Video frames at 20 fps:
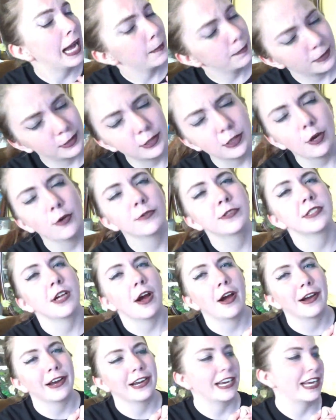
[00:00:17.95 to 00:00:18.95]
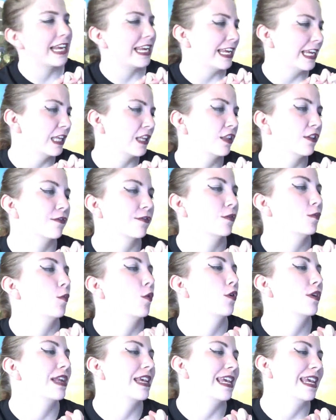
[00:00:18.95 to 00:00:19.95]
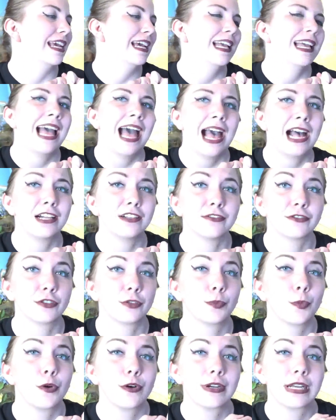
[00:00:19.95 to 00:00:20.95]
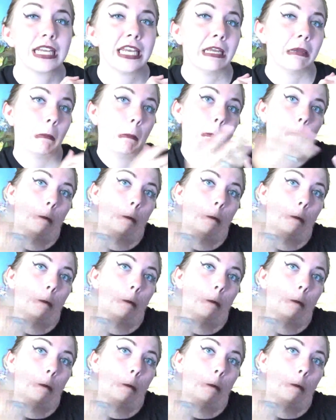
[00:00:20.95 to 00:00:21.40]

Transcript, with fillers: I'm so sorry, Ilvermorny. Ilvermorny.